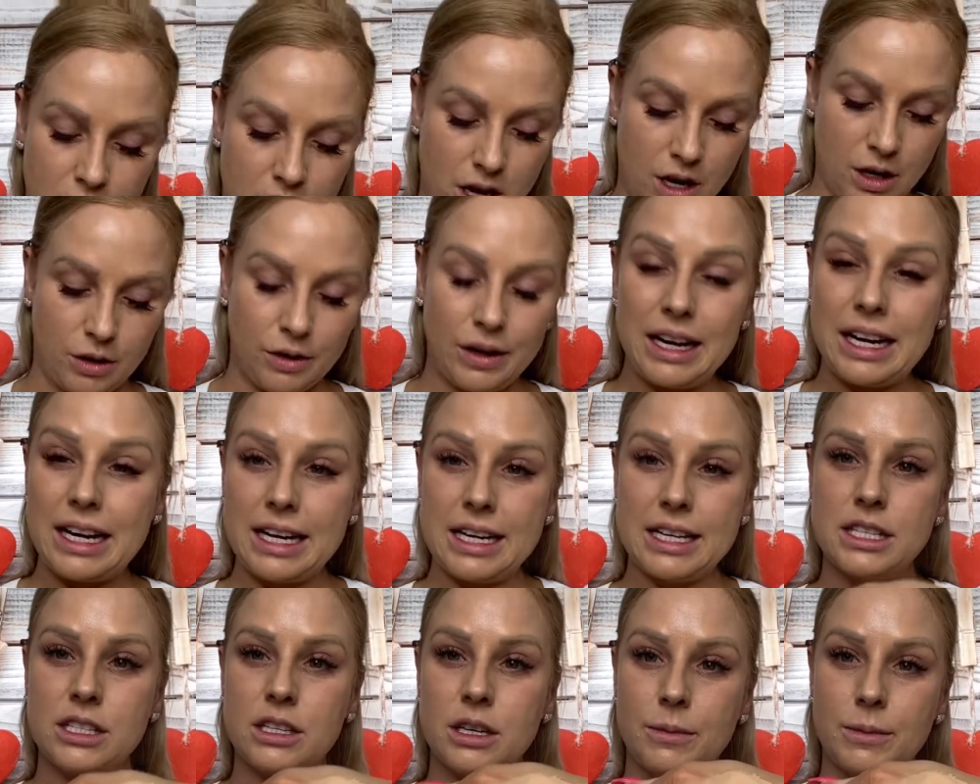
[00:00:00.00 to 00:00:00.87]

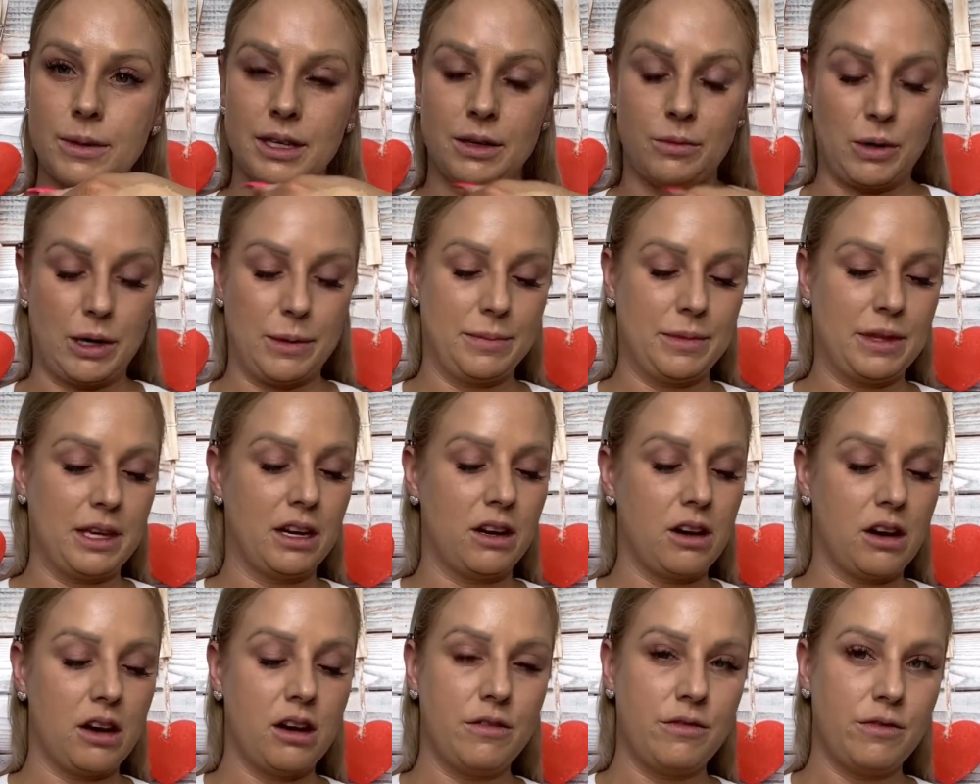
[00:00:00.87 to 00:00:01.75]
Alrighty, so I'm gonna wipe that
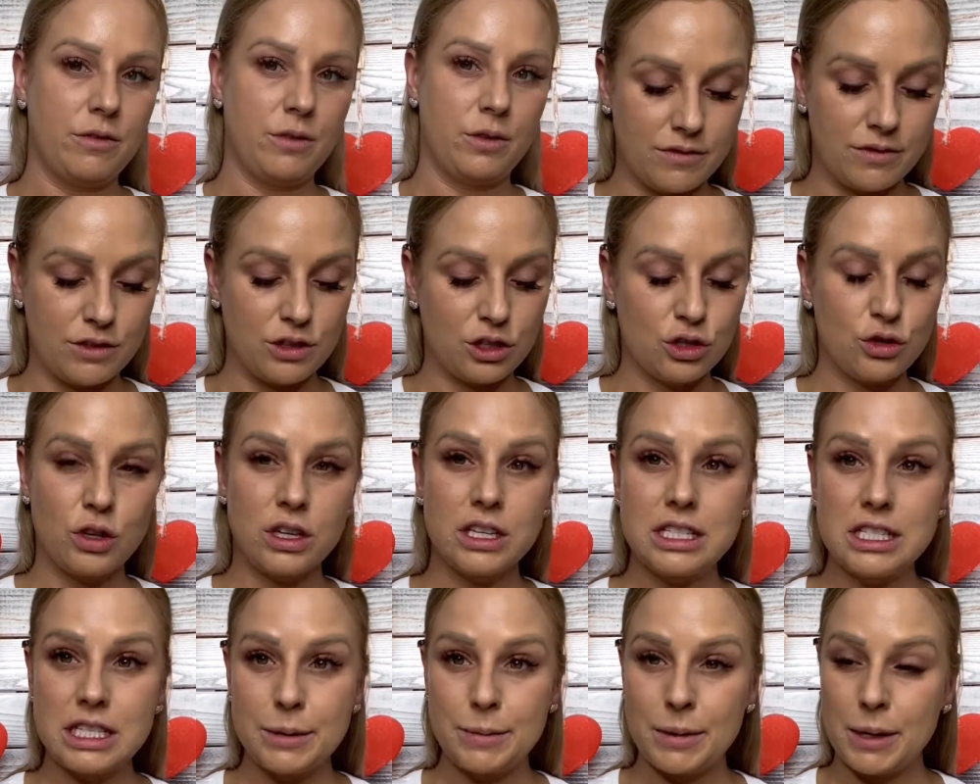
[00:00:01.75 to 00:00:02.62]
off with the
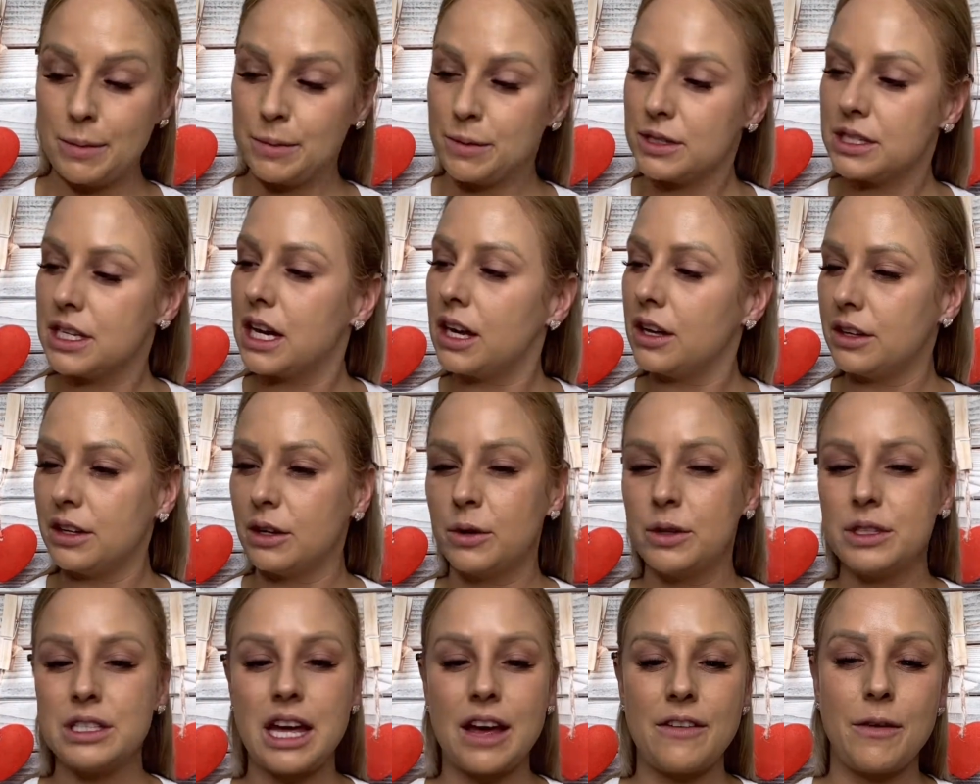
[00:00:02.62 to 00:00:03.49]
trusty paper towel that I
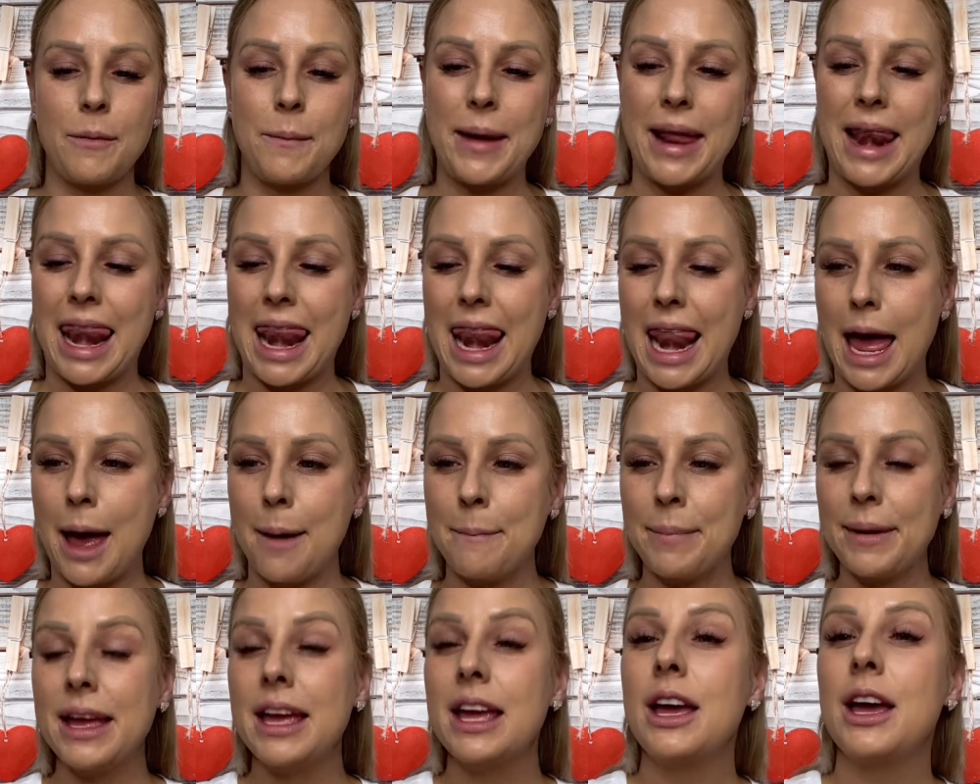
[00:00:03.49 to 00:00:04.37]
always have on my lap.
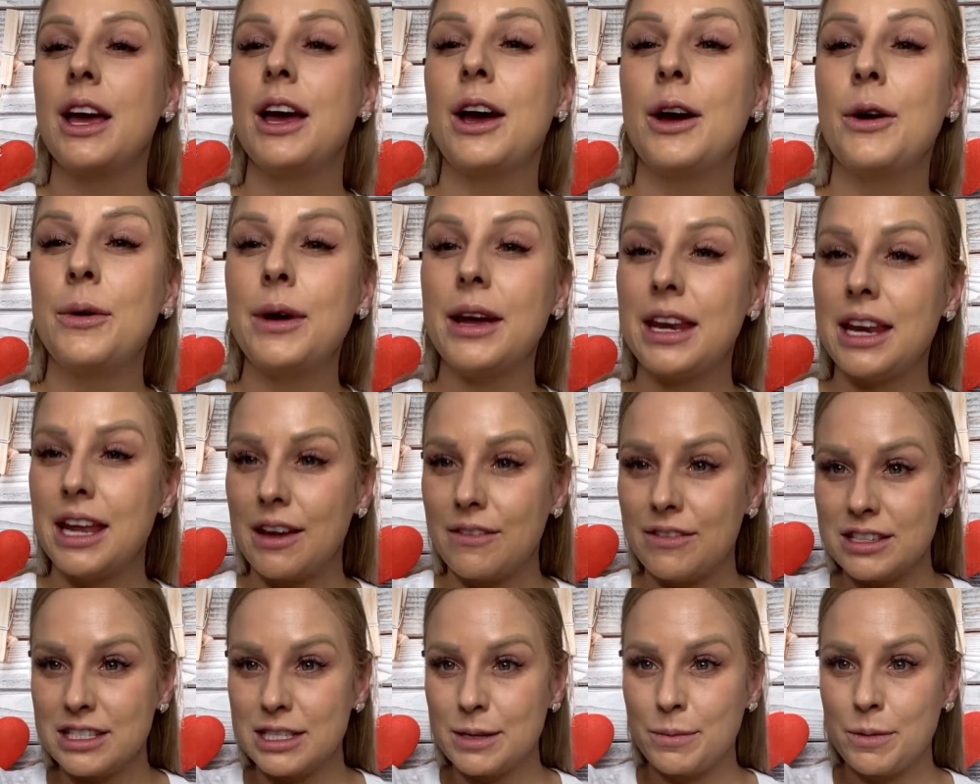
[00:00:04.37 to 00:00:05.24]
Oh, and have a
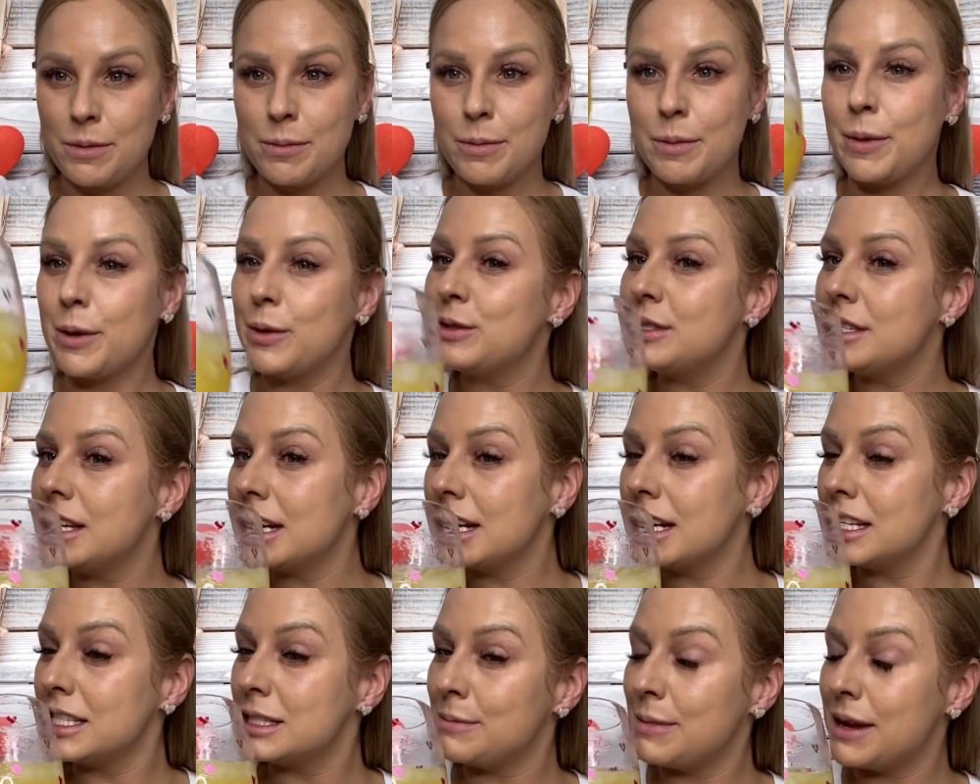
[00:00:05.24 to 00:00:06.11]
sip of mimosa
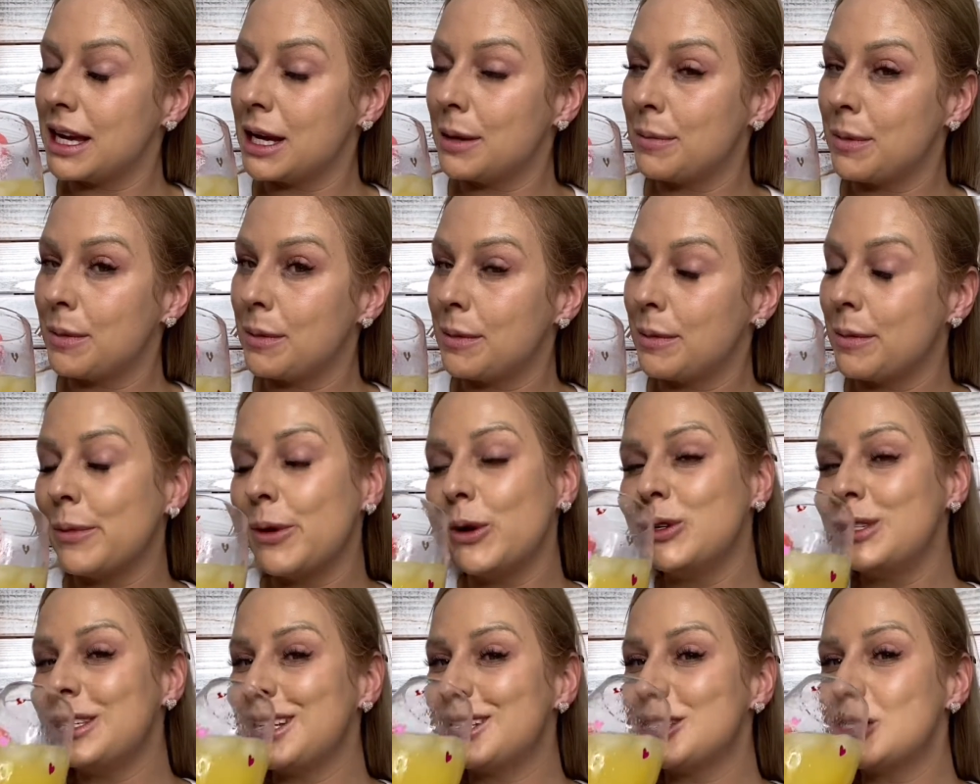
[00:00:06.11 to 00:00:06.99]
because makeup and
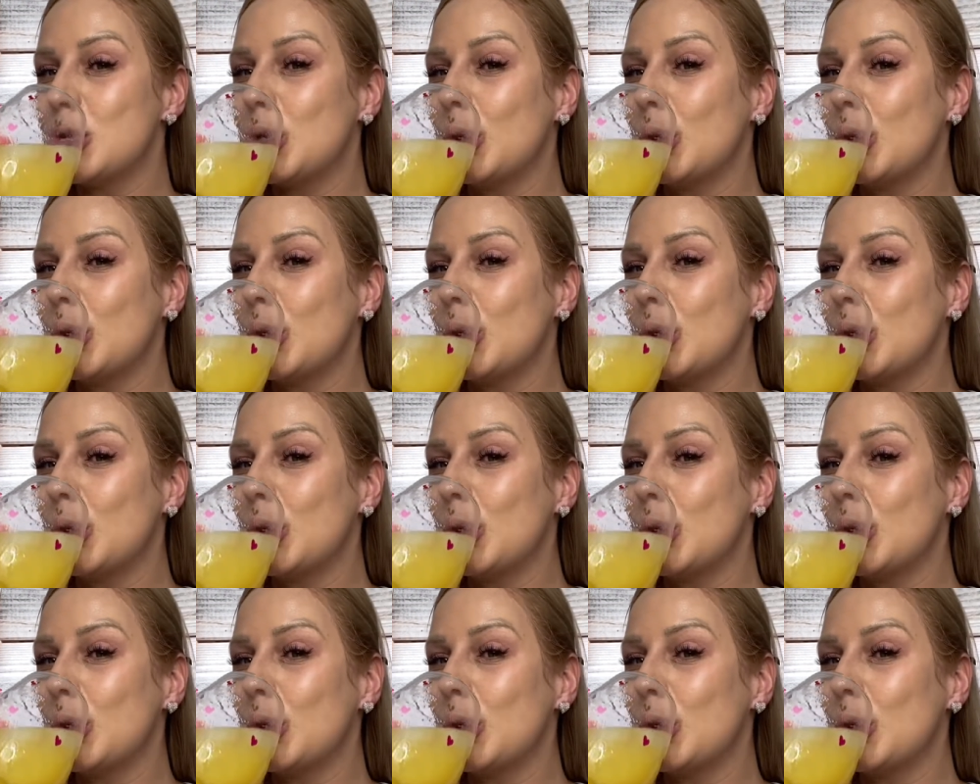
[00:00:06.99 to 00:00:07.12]
mimosas.